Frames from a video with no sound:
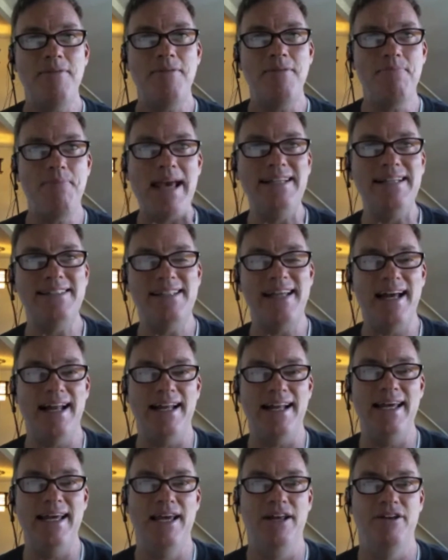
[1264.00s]
and paste
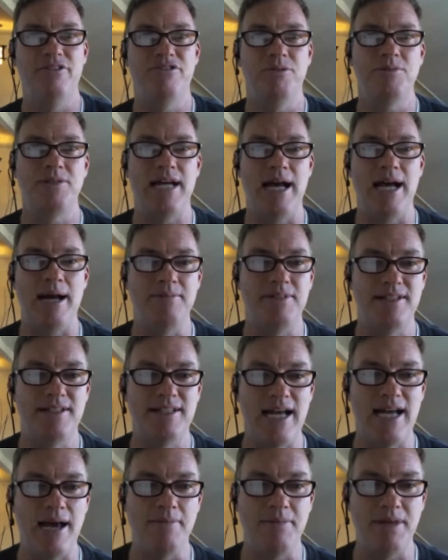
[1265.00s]
that in from time
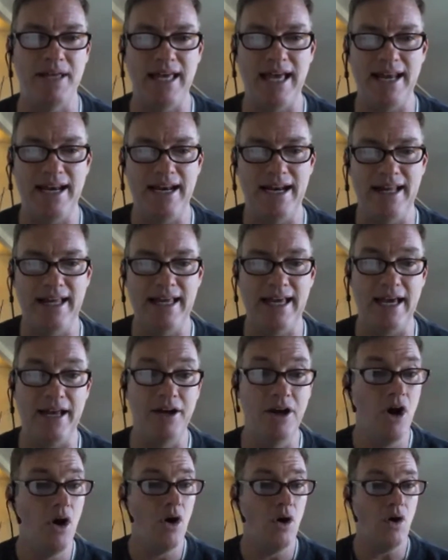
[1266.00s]
to time again and again.
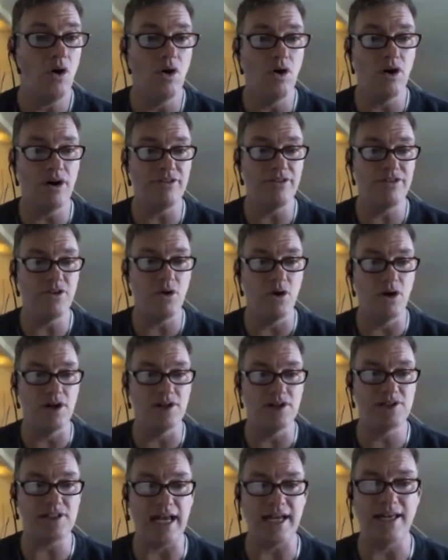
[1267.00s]
Or, of
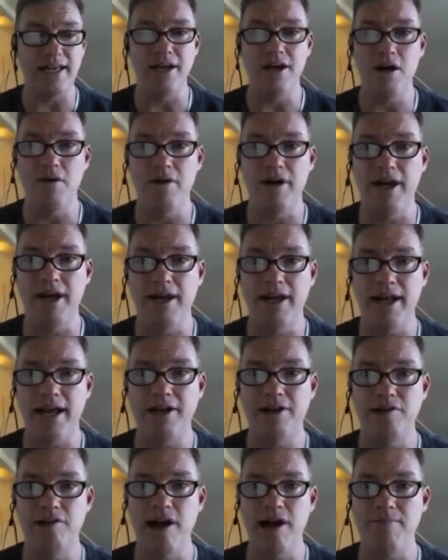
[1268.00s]
course, I can go in
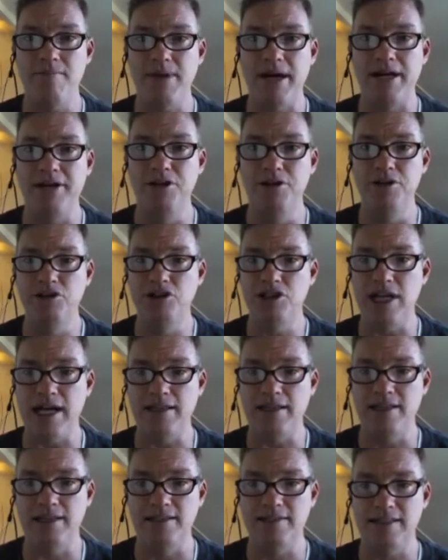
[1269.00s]
and create my new
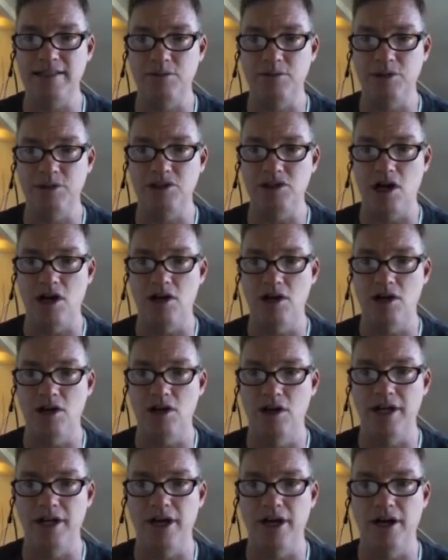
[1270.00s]
checklist, as we saw
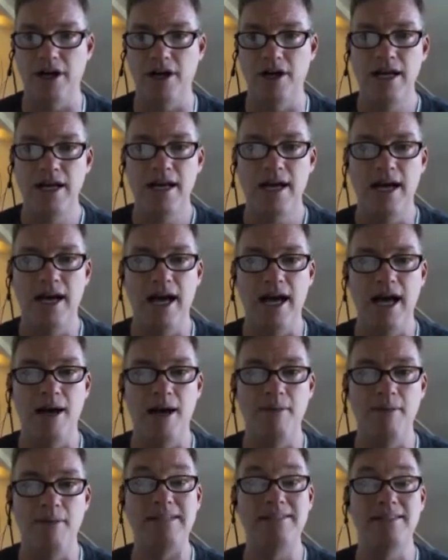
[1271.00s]
earlier,
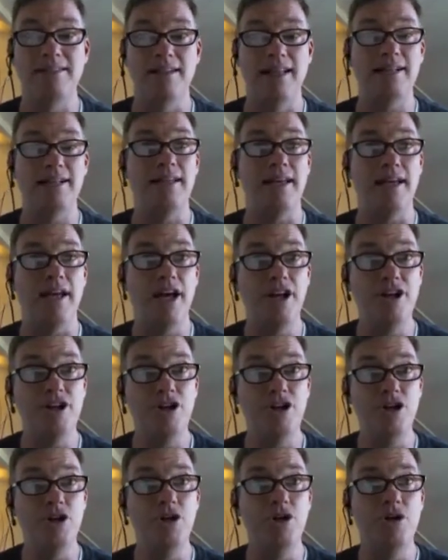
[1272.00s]
by selecting a
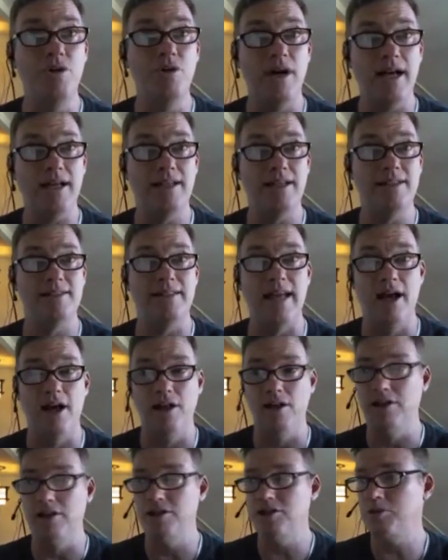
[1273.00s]
new
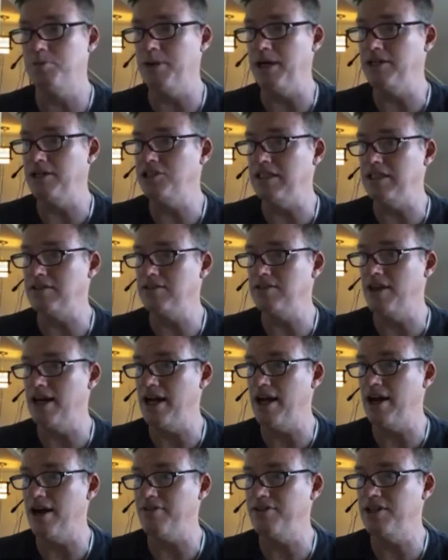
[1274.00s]
Excel spreadsheet.
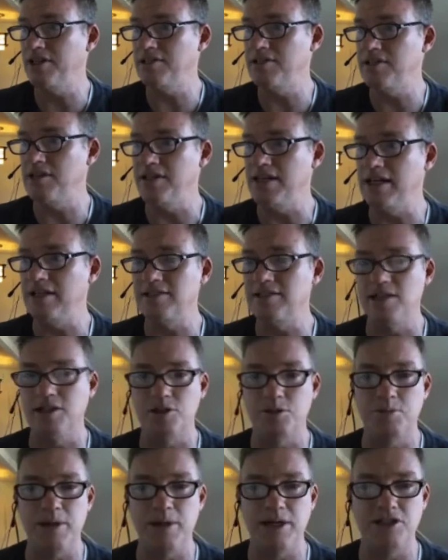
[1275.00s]
So there, I've clicked on the
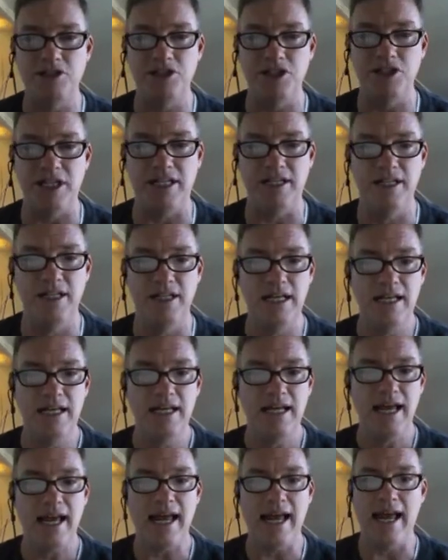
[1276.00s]
Excel spreadsheet,
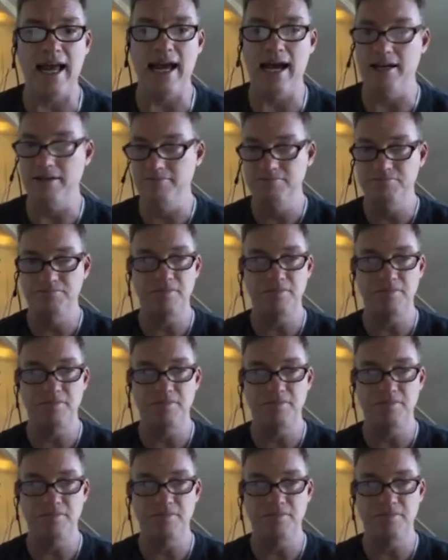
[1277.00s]
and